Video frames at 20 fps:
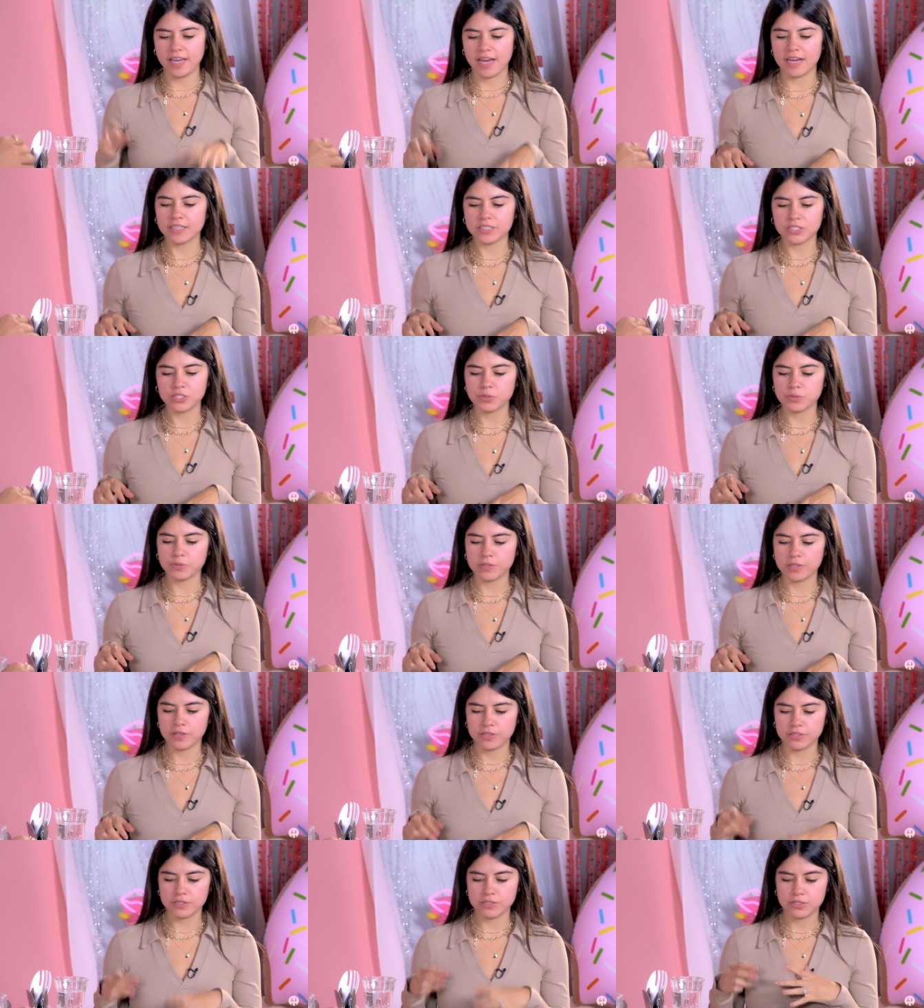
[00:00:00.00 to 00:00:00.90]

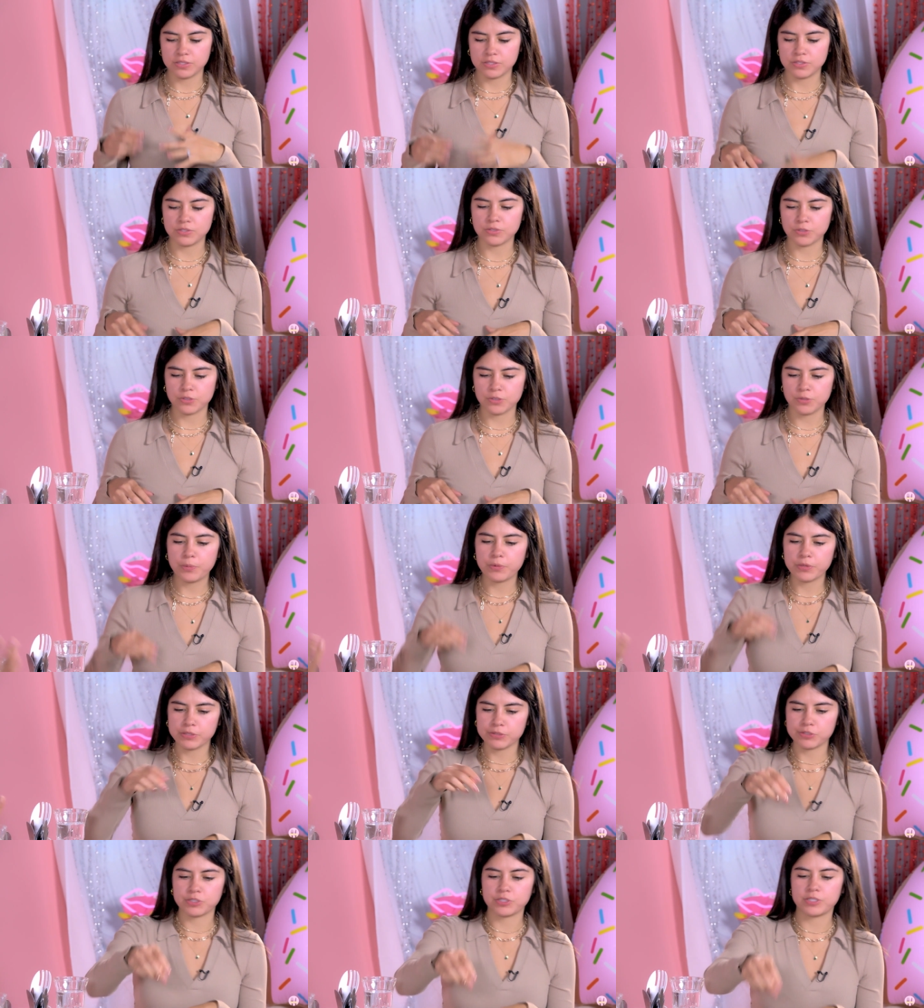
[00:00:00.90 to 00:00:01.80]
actual soup,
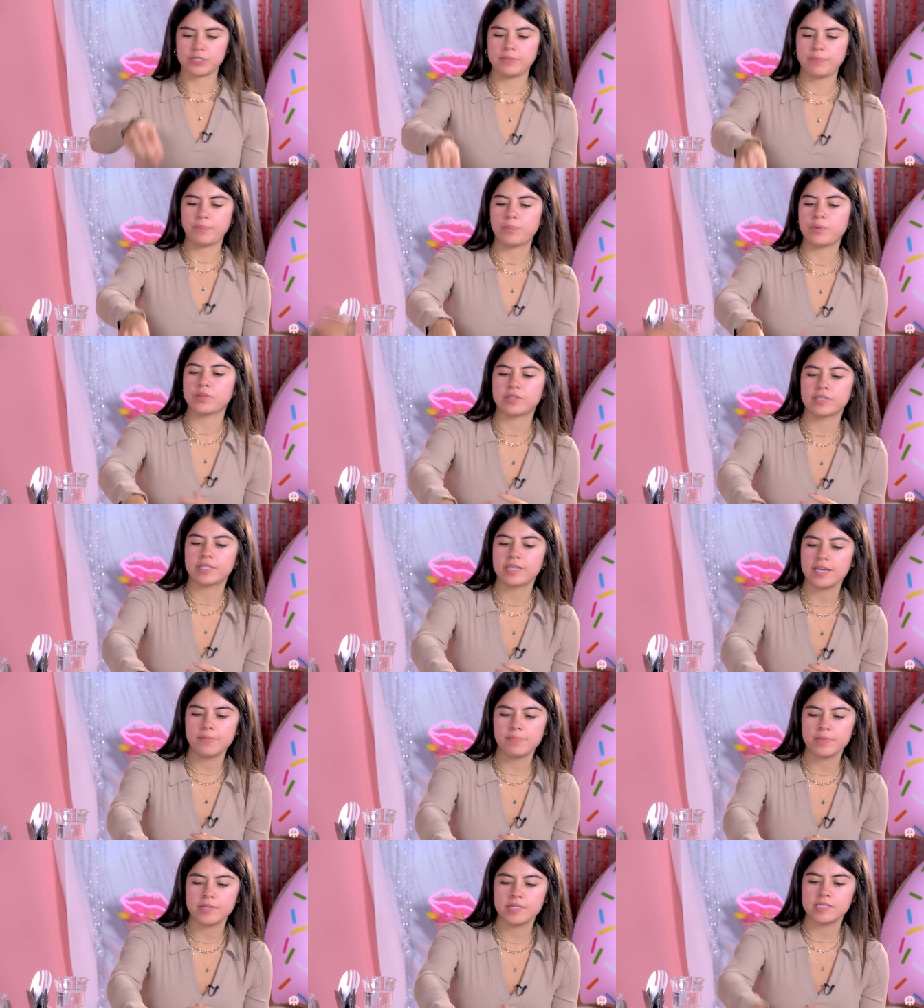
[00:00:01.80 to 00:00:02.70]
we usually put the
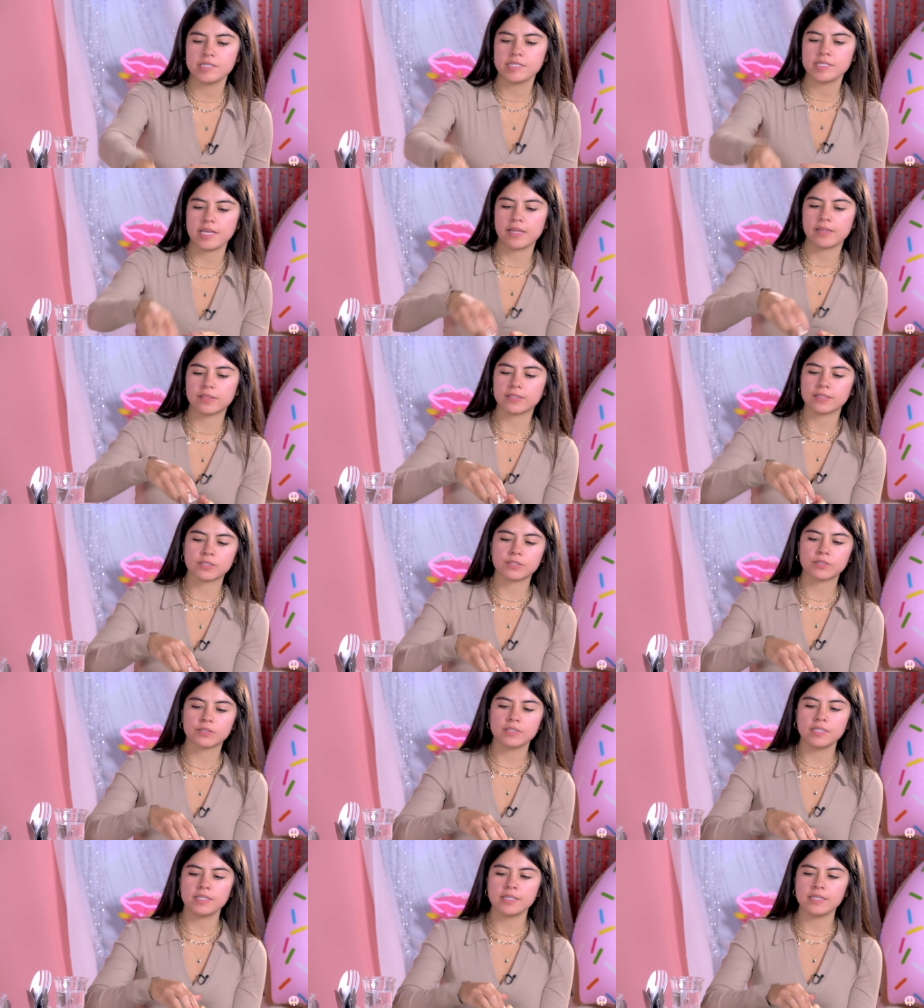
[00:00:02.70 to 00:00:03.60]
capers and the
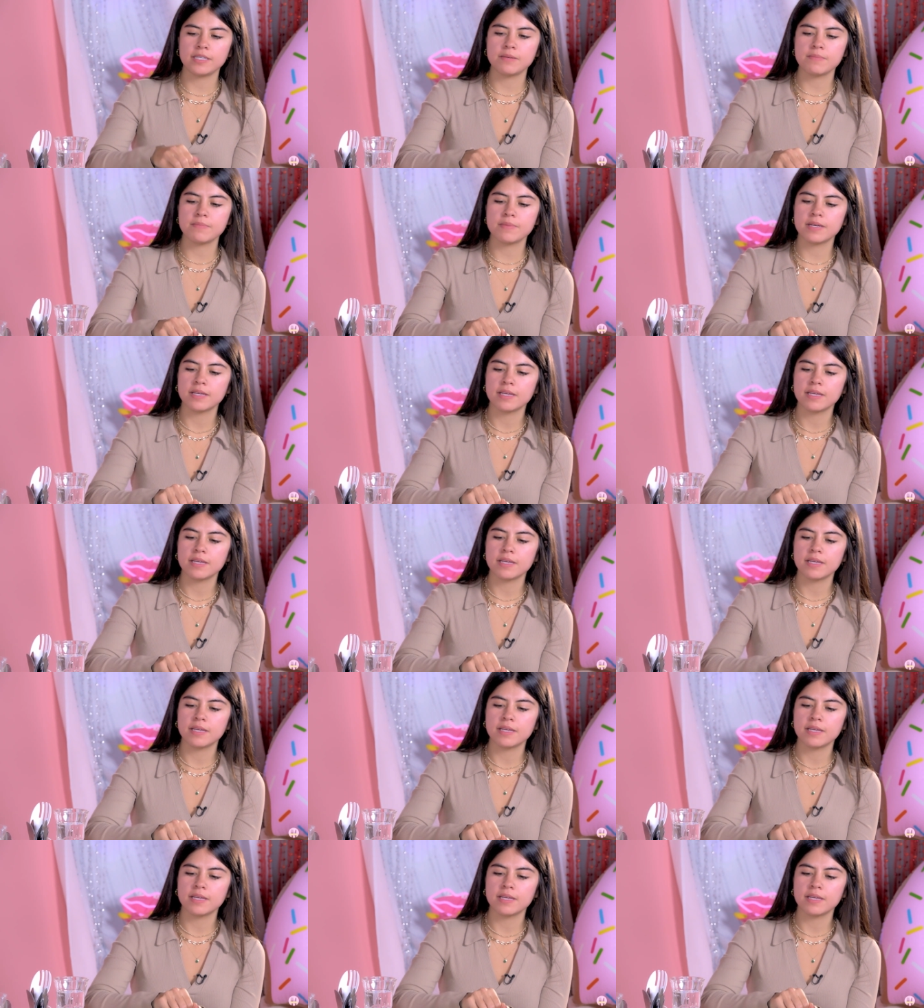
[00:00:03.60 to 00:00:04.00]
cream.